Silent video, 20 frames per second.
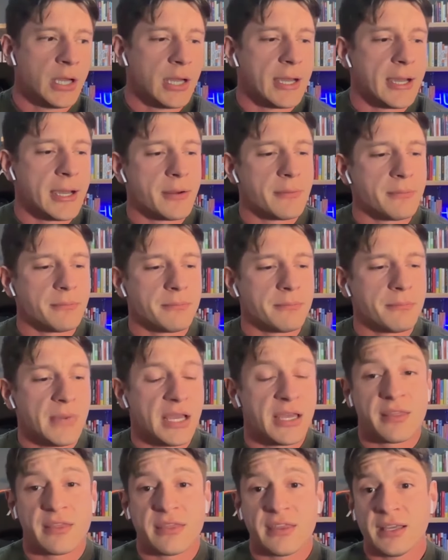
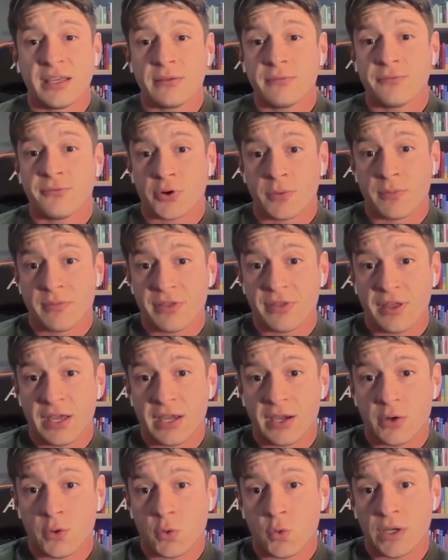And then from
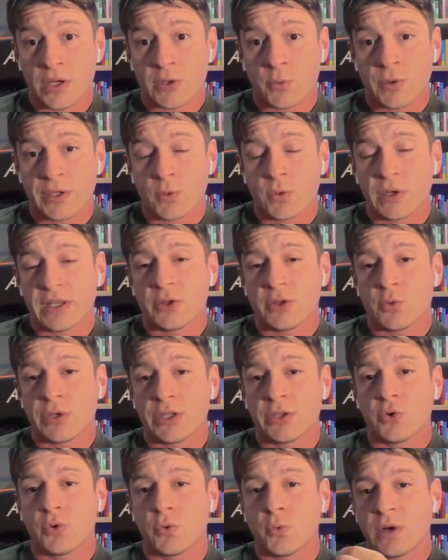there, what did we
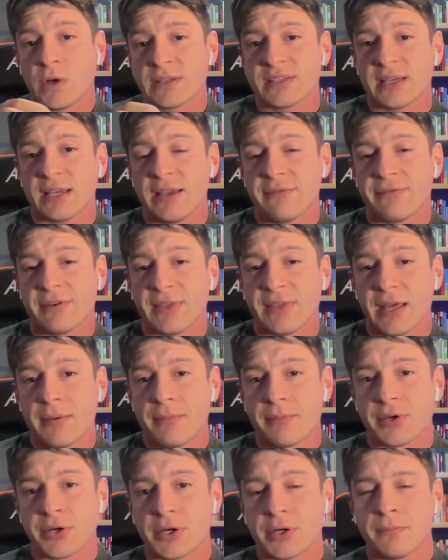do? Once I have a
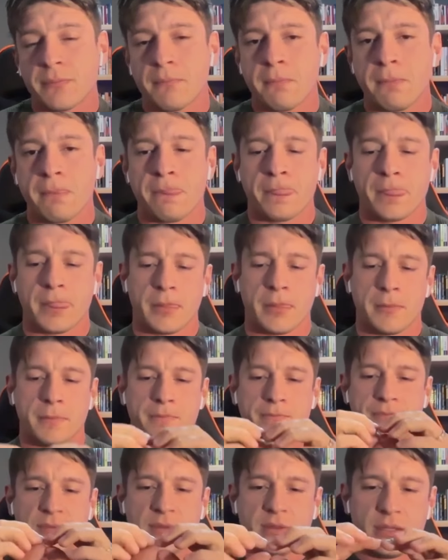number,
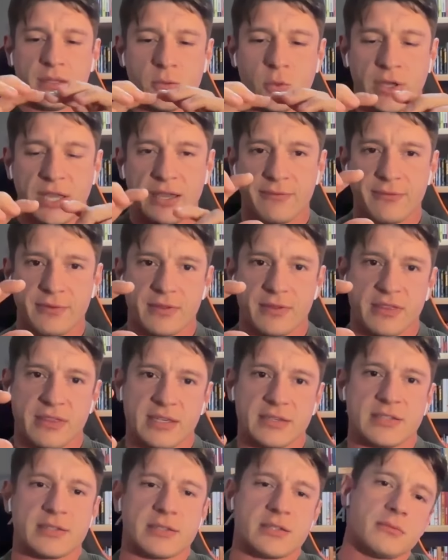we have
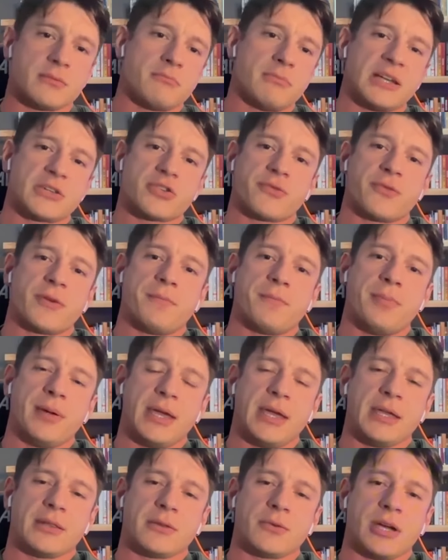this much of a
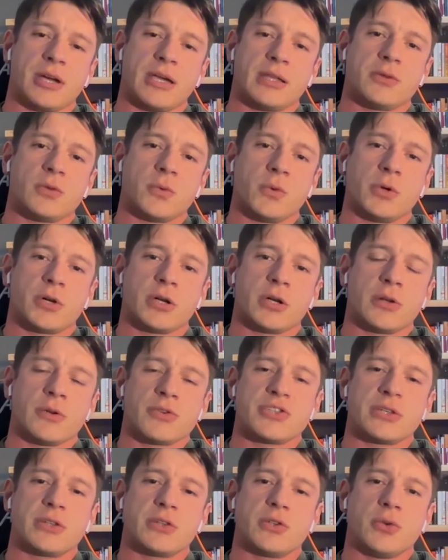pain, right? We're
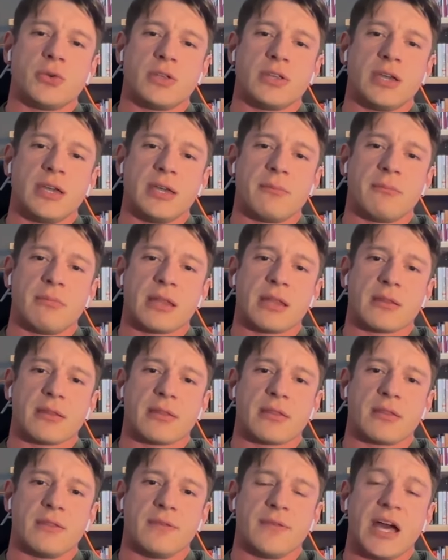losing 2K a month.
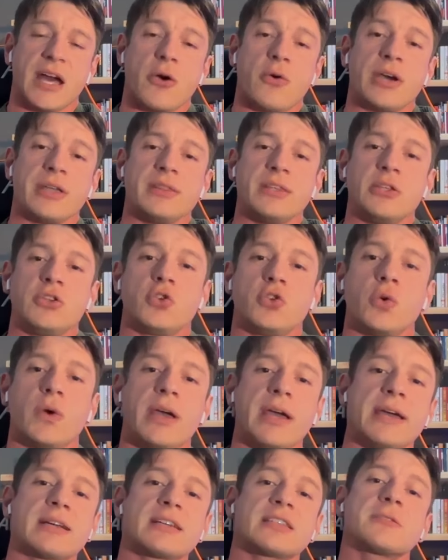Now I need to
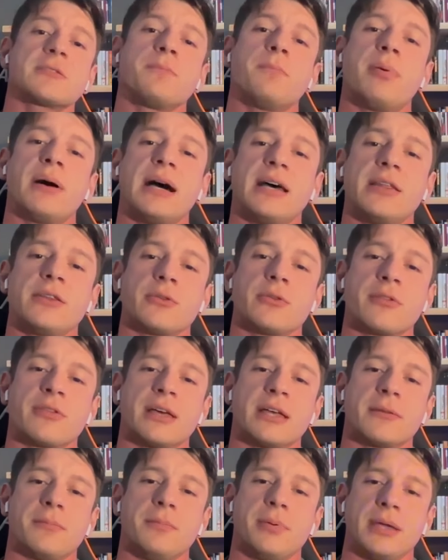expand on
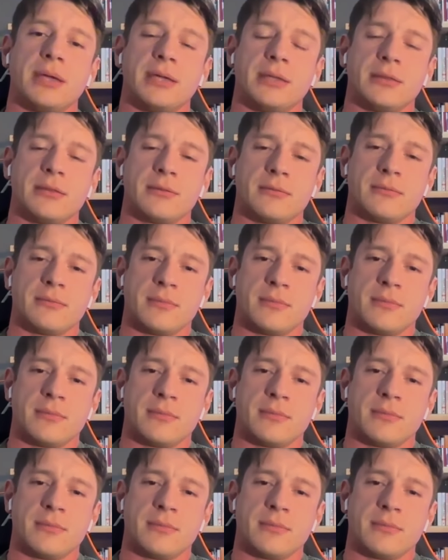that pain.